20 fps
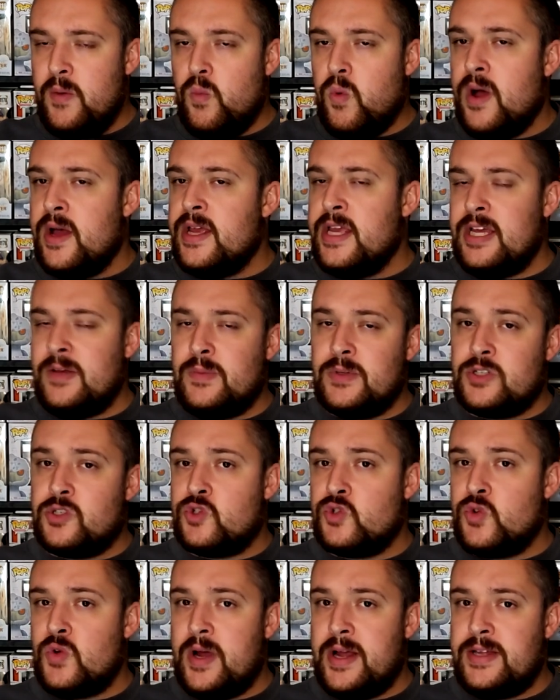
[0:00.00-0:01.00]
and what it was
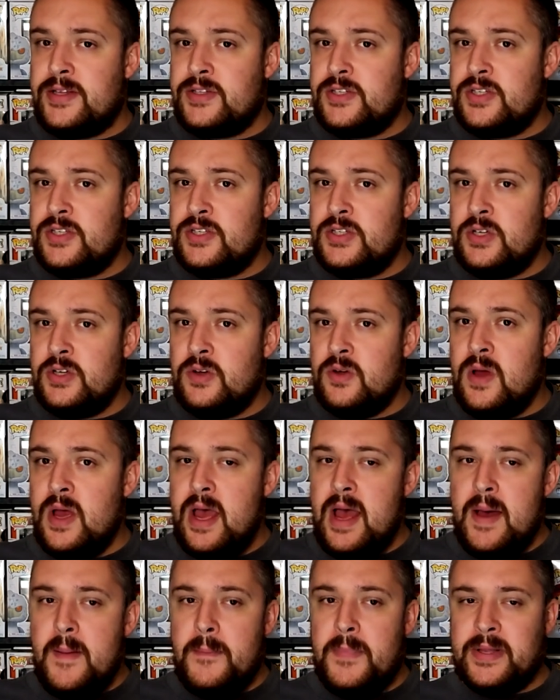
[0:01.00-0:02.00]
trying to do,
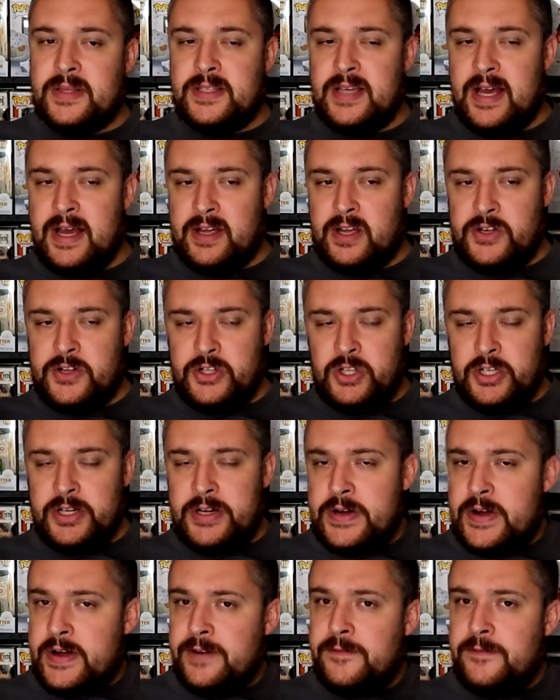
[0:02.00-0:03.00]
but that
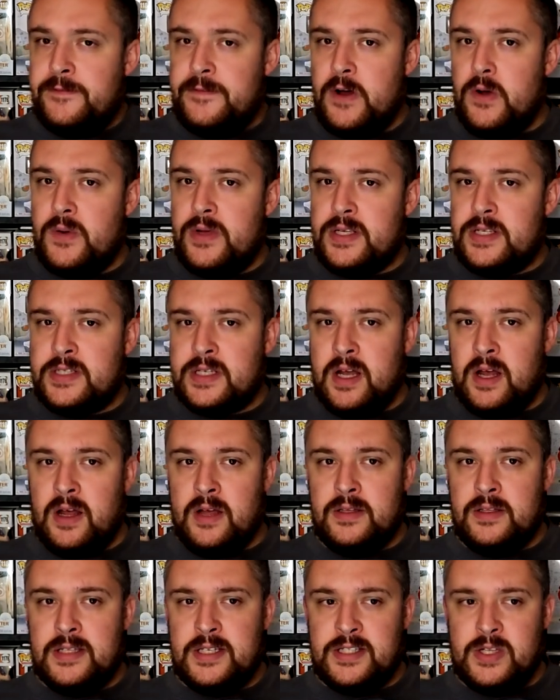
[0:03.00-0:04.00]
clear unfocus
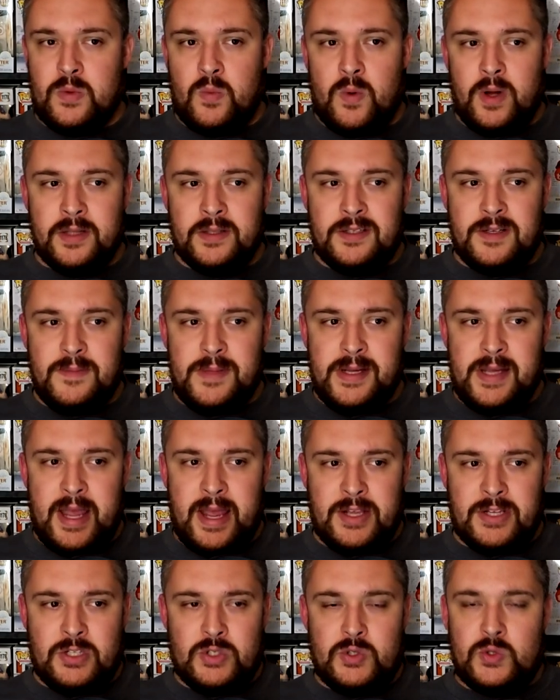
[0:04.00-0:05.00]
on, does it want to
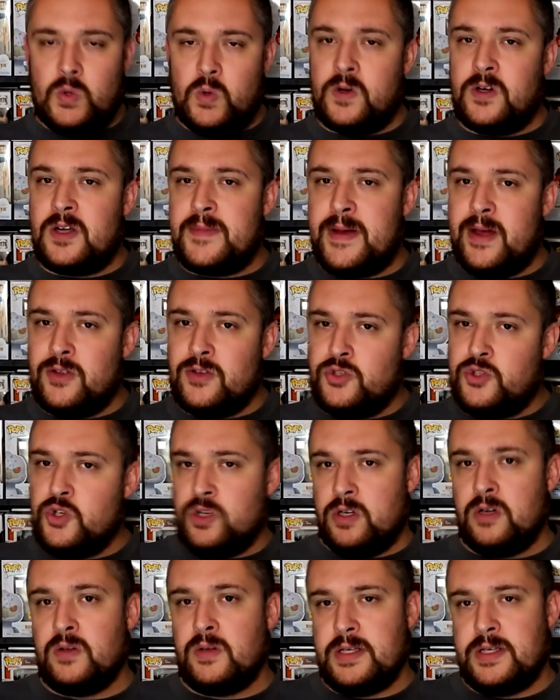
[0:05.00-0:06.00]
be a story about
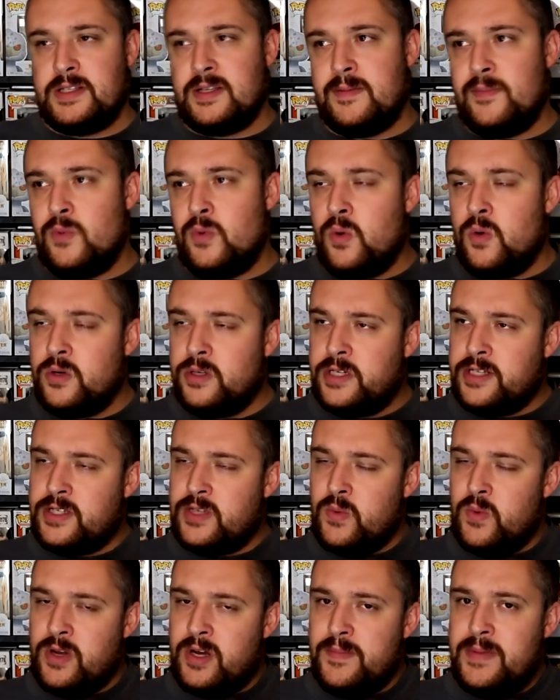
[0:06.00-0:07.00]
journalism, or
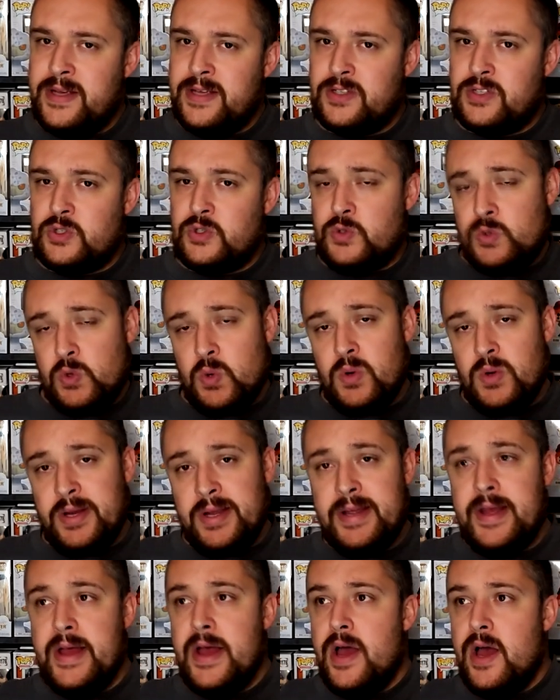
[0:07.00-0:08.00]
does it want to be a
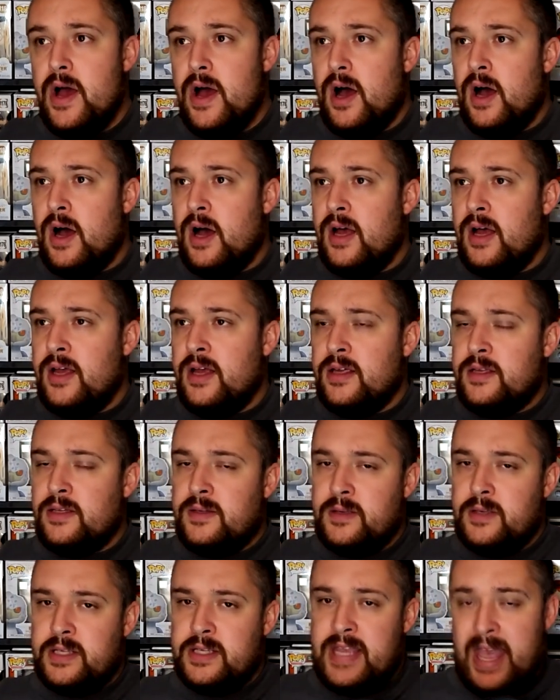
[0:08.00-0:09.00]
story
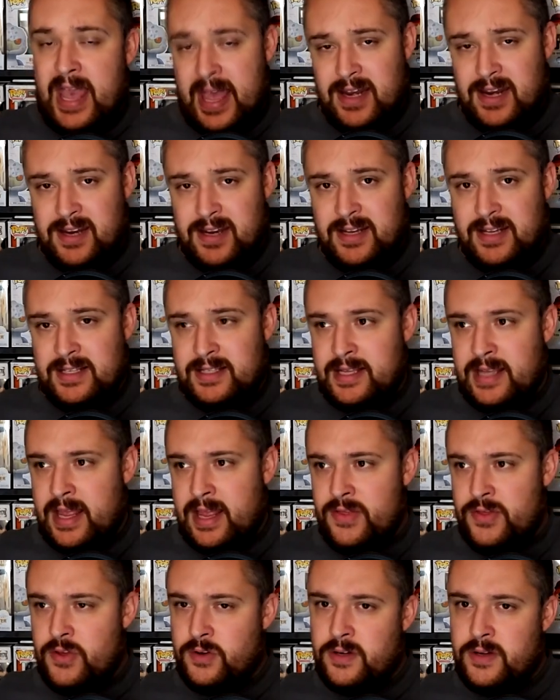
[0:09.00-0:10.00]
on candidates
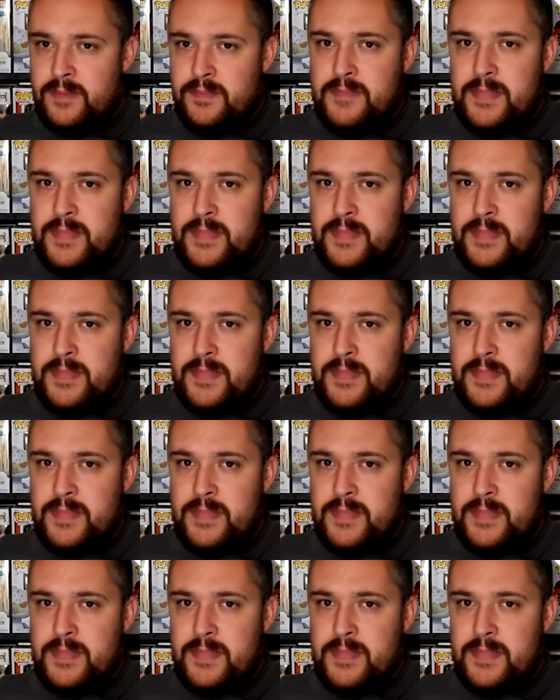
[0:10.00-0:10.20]
and their